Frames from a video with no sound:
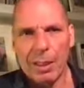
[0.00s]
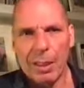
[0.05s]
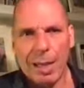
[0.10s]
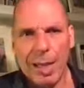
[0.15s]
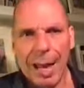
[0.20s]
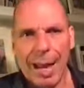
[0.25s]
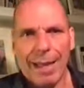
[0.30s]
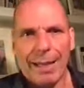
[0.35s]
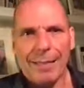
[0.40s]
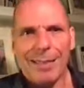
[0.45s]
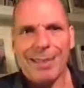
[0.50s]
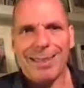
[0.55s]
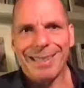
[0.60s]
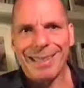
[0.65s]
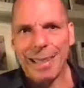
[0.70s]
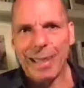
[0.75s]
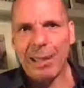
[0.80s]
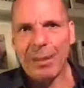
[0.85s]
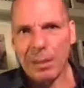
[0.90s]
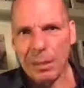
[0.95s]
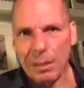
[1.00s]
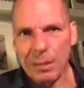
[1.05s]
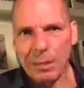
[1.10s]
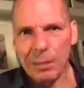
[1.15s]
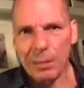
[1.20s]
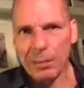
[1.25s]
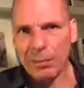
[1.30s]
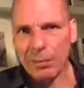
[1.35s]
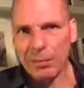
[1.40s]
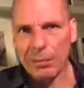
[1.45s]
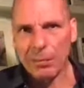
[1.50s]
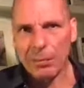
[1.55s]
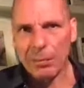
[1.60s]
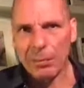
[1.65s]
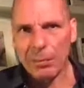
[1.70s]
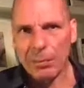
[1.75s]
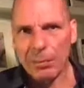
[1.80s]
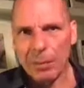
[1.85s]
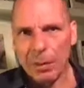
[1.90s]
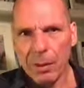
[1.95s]
extended
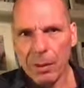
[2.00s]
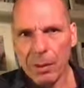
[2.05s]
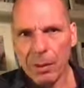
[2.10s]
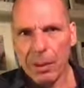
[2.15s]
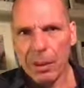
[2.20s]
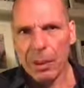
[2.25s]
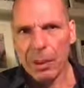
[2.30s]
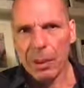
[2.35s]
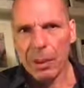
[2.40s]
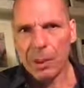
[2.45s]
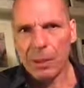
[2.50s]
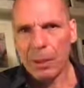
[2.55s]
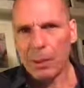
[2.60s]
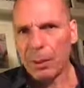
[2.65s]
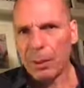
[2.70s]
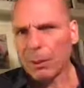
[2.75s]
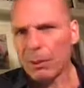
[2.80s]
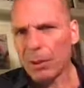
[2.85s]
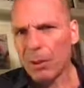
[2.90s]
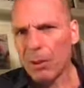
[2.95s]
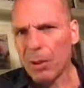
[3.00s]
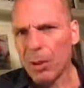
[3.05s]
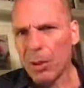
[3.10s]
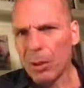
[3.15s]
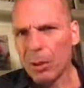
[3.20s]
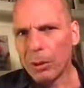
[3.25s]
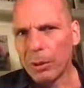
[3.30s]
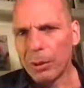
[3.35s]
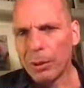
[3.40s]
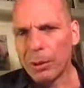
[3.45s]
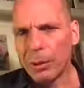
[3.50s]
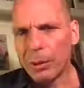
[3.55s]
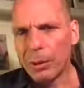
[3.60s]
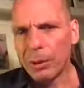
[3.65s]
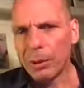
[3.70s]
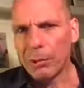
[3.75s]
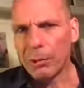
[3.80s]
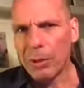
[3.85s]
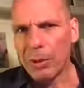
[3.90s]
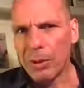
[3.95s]
what is called in
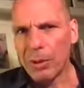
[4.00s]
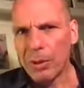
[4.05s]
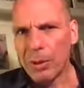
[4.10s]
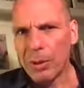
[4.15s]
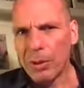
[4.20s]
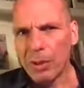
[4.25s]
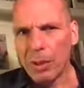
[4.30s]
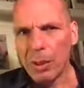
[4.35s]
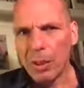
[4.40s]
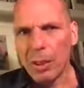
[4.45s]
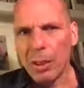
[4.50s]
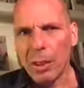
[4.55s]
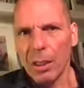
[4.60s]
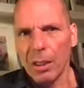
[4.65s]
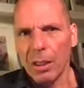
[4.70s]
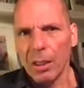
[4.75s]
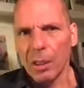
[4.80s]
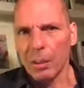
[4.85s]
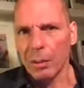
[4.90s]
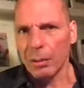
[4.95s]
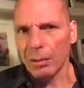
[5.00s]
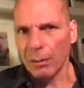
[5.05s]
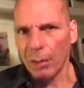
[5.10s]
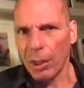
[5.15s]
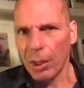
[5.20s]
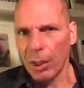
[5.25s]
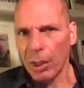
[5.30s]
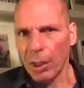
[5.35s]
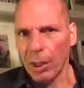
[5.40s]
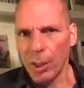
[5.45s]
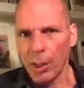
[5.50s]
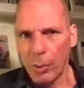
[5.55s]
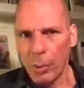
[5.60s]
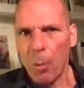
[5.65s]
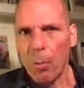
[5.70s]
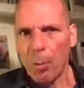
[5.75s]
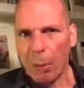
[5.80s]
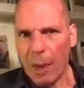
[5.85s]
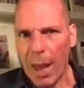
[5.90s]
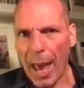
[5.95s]
the business dollar
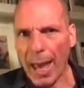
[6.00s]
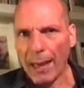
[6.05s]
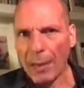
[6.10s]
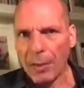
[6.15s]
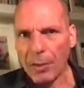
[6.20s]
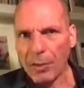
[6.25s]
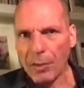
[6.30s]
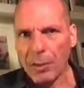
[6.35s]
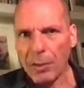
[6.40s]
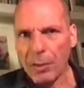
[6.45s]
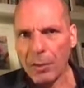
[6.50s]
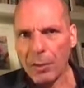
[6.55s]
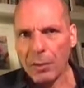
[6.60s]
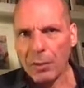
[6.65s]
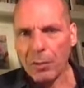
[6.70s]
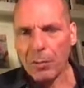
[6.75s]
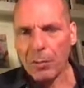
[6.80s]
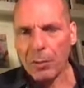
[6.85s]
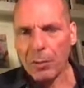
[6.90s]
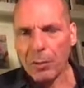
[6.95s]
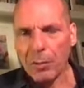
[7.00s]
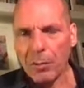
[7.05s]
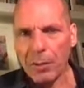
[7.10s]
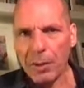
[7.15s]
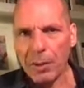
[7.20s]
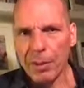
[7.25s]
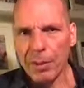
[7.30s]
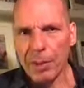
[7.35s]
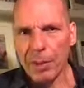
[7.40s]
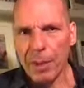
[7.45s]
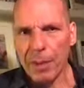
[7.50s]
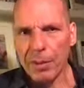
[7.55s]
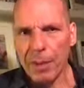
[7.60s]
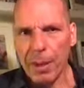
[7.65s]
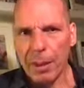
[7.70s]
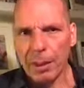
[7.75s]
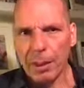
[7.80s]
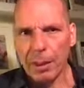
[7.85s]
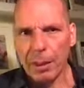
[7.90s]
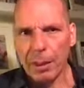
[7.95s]
swap lines to the European Central
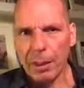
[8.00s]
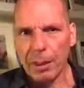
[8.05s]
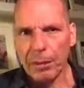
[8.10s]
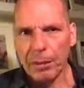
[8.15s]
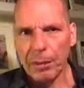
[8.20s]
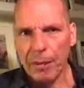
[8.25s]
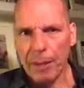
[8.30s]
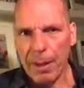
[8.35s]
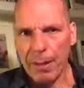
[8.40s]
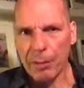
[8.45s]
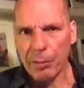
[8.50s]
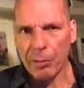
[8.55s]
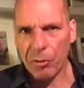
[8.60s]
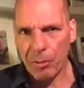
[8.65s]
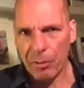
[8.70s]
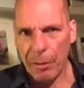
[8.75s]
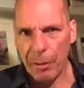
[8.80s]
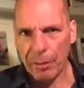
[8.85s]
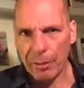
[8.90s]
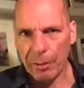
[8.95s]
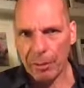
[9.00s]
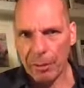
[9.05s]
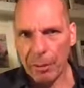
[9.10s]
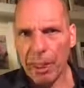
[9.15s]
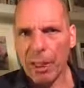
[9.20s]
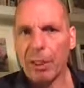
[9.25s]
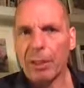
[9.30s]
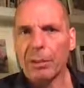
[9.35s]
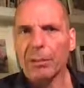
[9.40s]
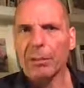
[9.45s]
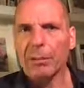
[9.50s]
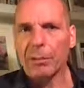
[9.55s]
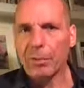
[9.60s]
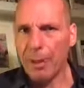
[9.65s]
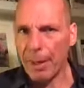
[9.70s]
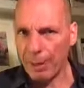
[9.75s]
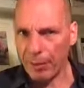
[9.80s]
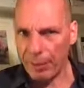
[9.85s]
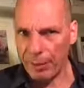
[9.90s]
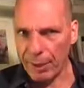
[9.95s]
Bank and to the Bank of Japan and to the
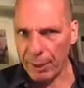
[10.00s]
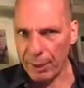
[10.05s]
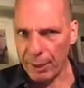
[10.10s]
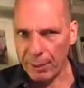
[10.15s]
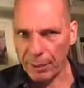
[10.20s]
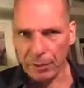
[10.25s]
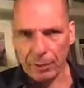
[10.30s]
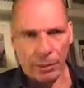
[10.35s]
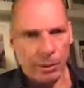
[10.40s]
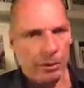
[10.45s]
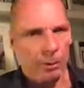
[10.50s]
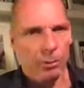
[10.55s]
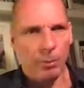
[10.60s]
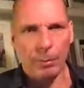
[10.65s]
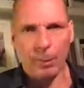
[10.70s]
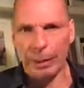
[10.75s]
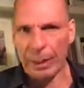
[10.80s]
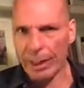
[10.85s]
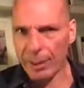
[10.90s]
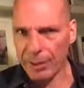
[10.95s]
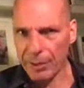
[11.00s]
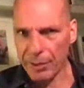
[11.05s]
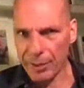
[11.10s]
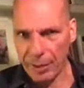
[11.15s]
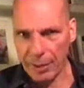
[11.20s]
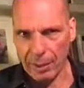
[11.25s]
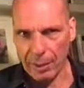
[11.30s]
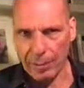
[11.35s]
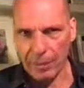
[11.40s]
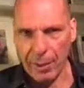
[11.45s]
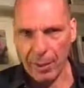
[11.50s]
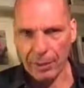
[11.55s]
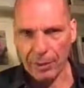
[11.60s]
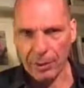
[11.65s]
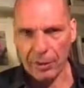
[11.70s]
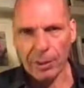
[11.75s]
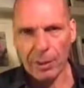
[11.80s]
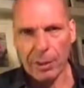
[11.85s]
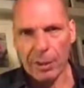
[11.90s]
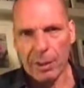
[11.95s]
Bank of England and to many other central
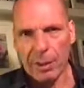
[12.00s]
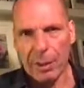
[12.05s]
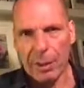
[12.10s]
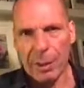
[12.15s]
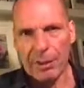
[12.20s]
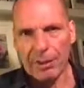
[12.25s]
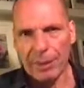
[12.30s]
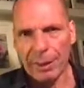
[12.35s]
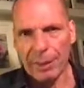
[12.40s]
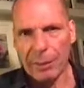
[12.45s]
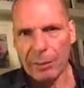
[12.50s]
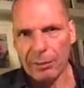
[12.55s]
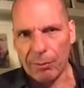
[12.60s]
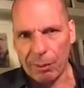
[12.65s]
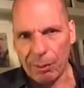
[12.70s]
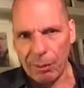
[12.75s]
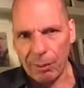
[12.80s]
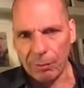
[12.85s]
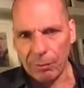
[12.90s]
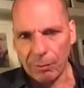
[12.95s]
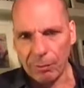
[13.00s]
banks. Effectively,